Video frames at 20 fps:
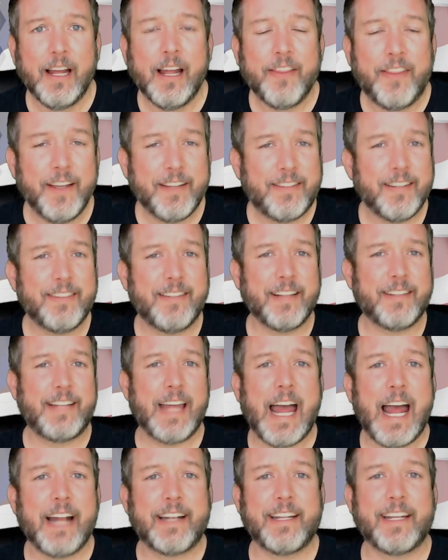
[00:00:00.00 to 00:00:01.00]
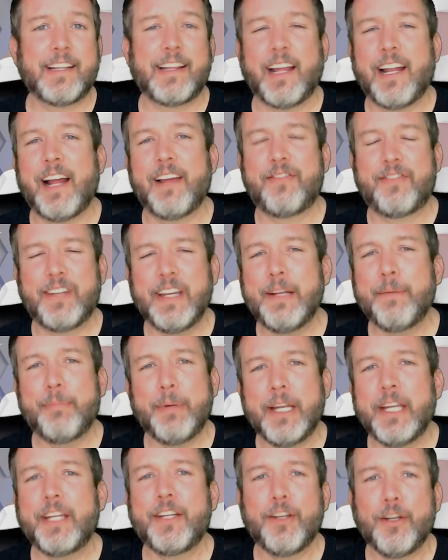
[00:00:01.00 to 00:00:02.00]
This is a tactic that I've seen
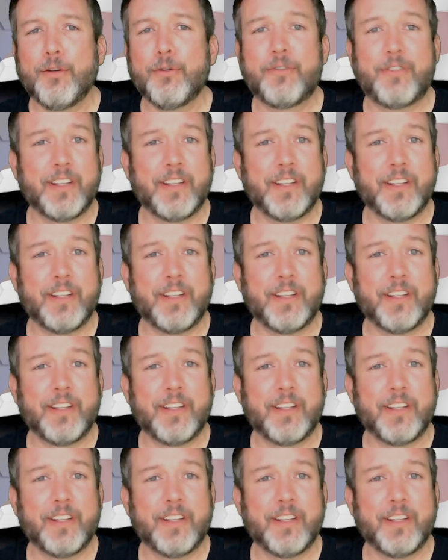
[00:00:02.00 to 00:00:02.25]
being used